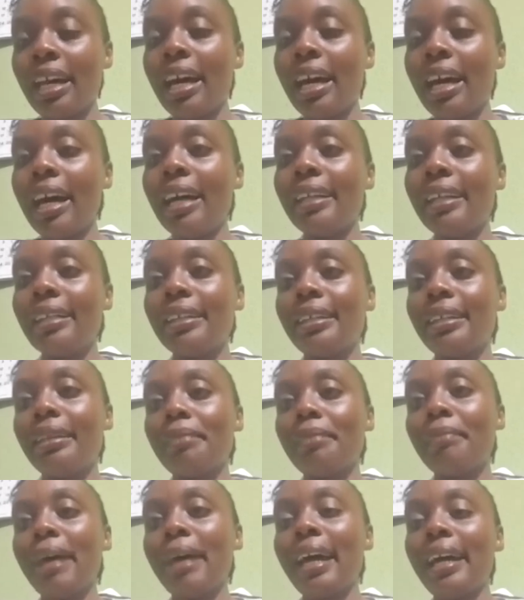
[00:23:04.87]
And
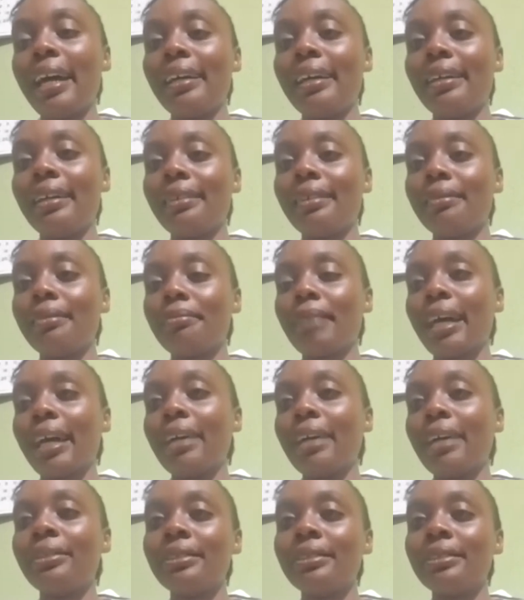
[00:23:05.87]

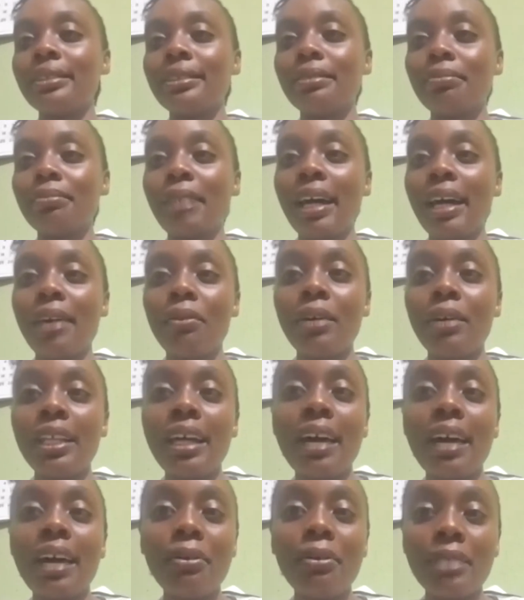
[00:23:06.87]
what I
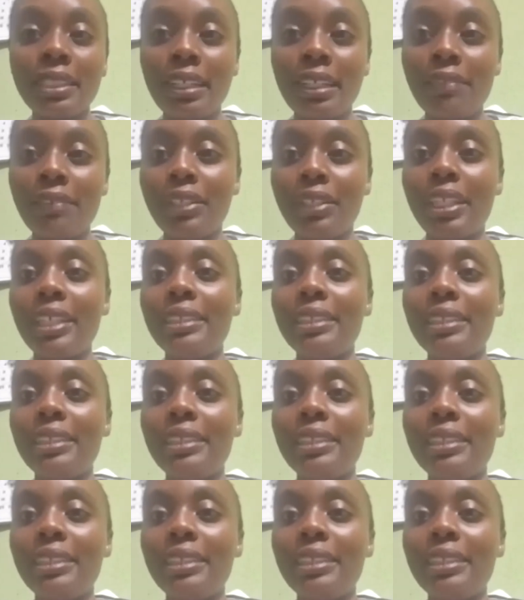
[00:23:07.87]
always advocate